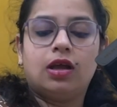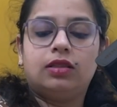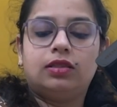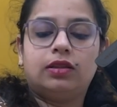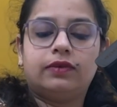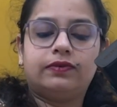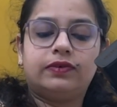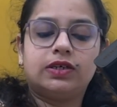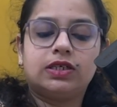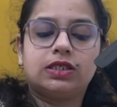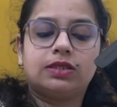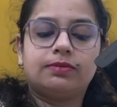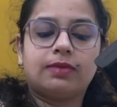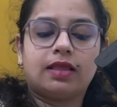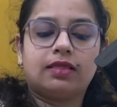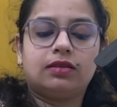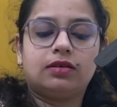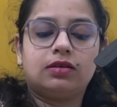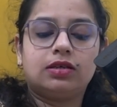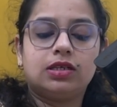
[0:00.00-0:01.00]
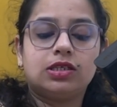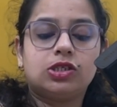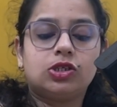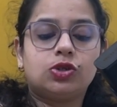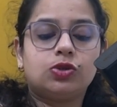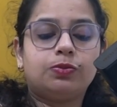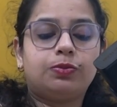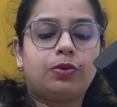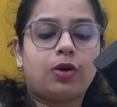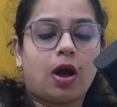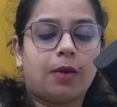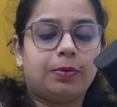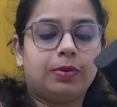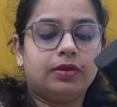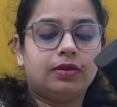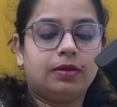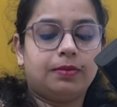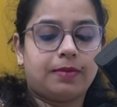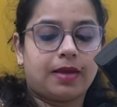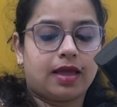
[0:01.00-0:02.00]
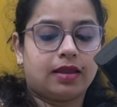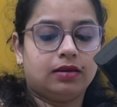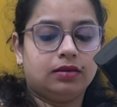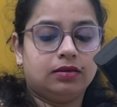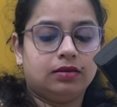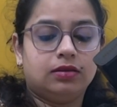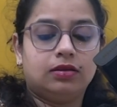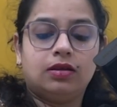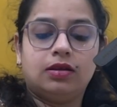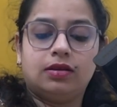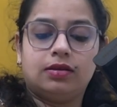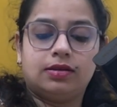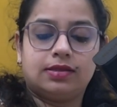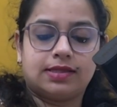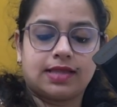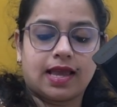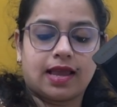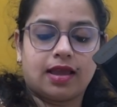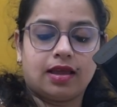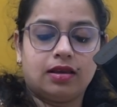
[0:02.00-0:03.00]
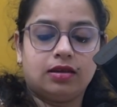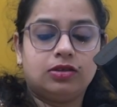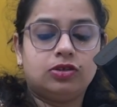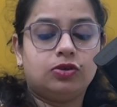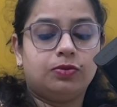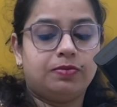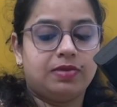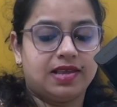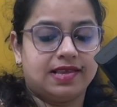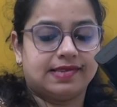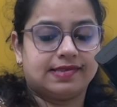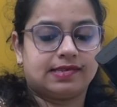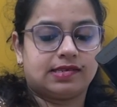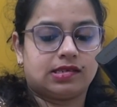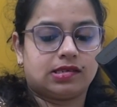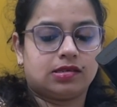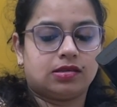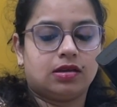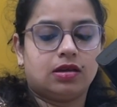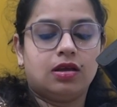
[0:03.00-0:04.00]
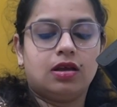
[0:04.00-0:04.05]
The first method is to proper the men, the second to beasts.